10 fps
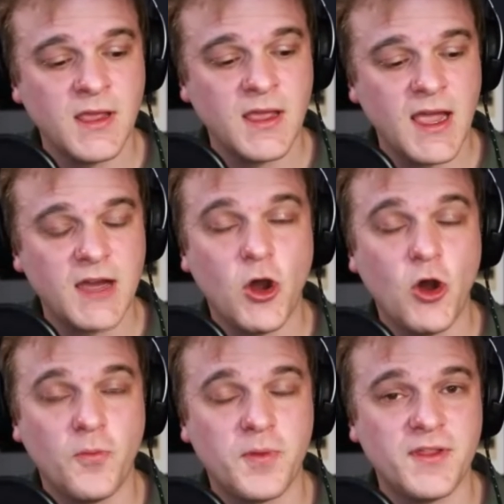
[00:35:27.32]
and
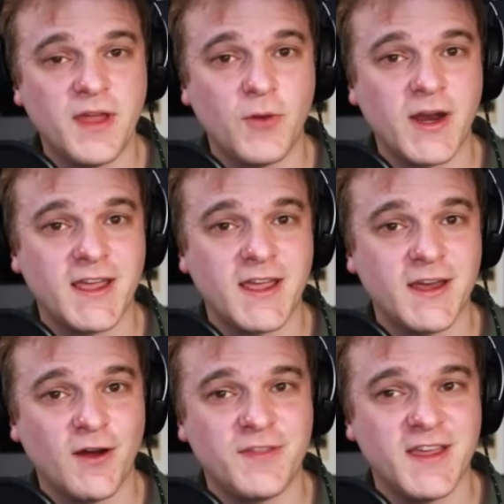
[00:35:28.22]
hope that what I get
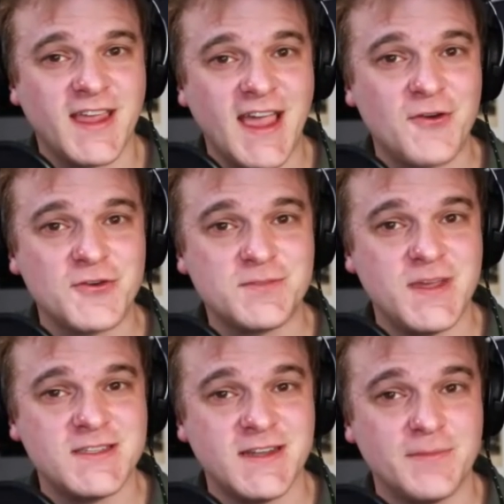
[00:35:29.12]
off the encounter
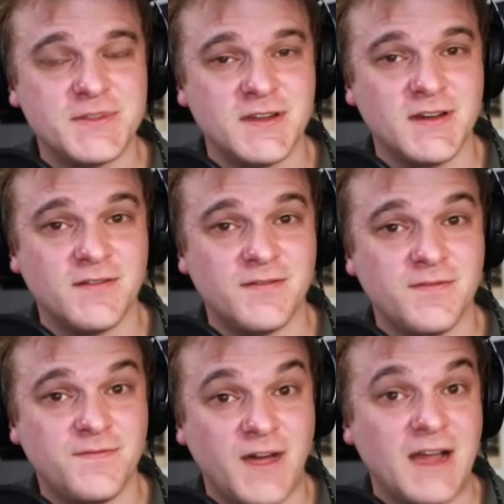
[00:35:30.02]
speeds it up to
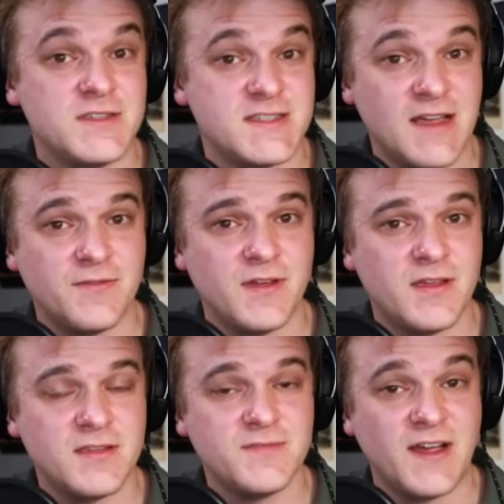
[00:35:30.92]
five to seven,
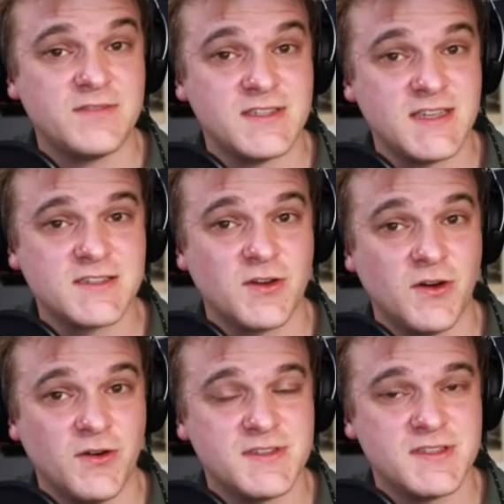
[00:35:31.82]
five to six
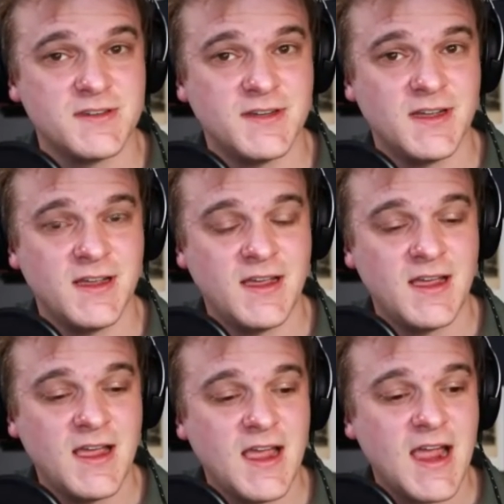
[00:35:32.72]
turns,
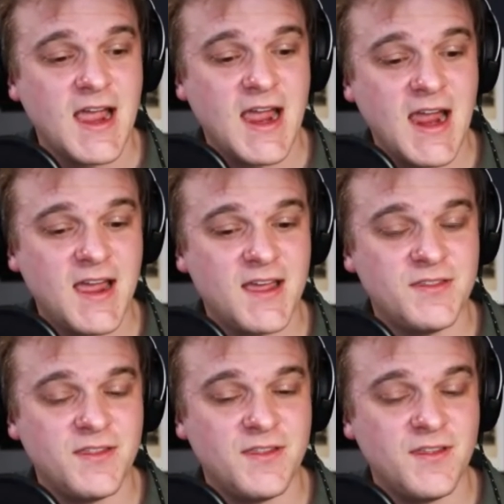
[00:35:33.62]

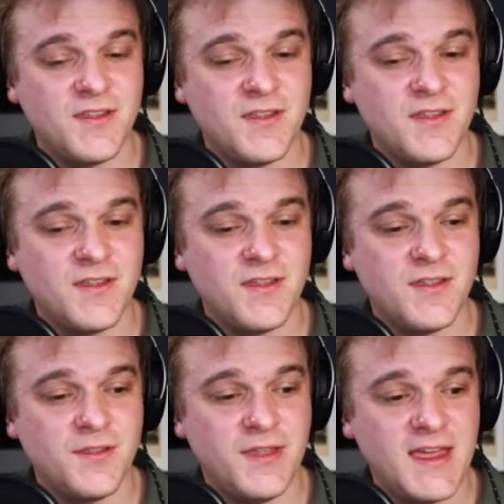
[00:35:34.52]
and
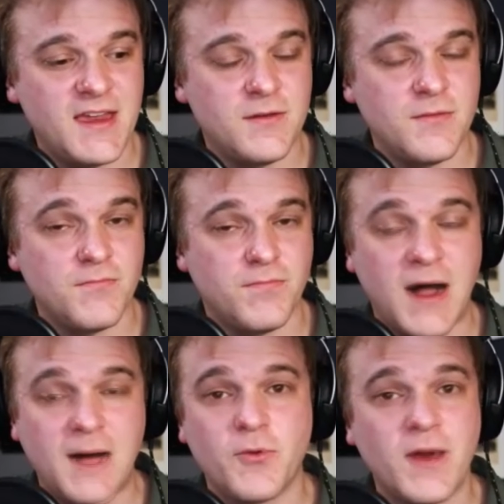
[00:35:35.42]
then
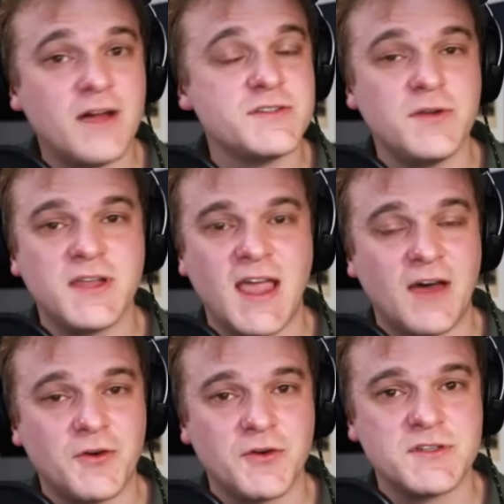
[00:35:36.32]
bop around to
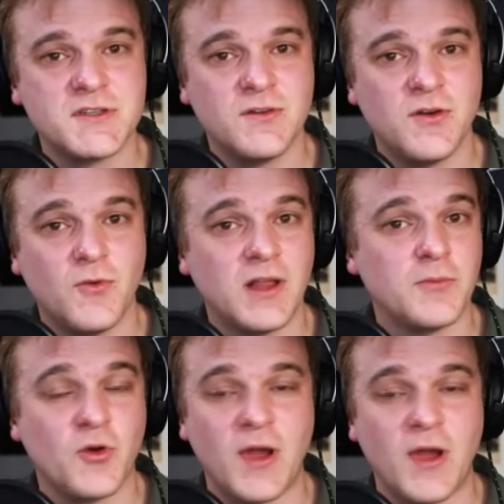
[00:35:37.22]
encounters while I'm
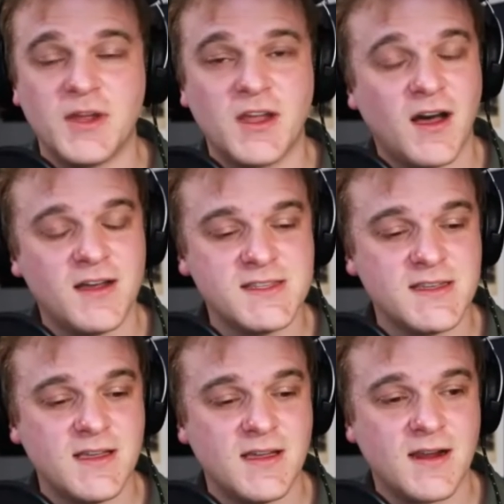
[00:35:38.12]
grabbing con-
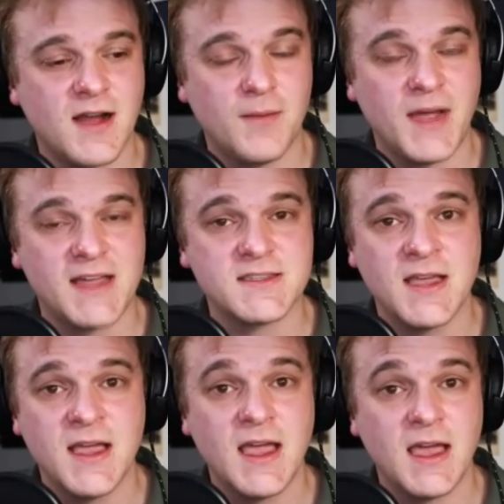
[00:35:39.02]
combats
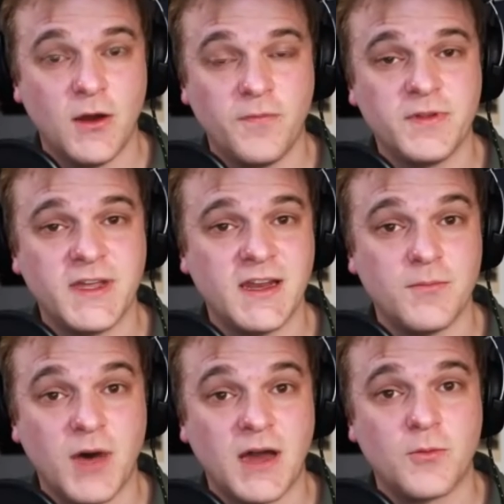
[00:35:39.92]
and hopefully getting
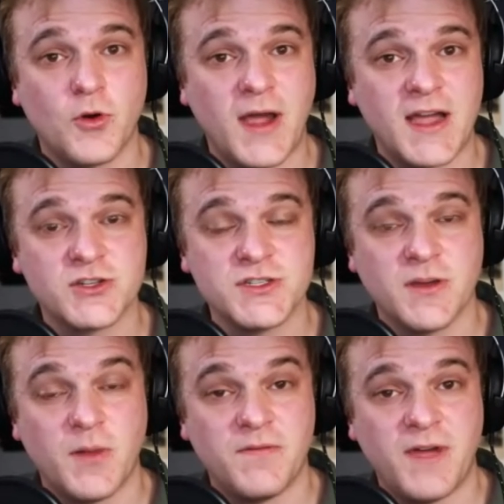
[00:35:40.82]
bottom row actions
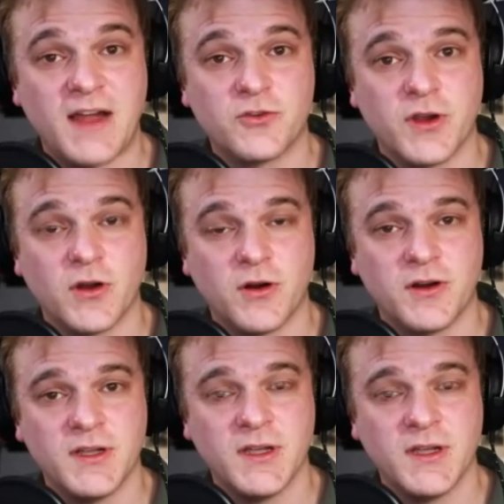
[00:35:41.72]
off my factory card,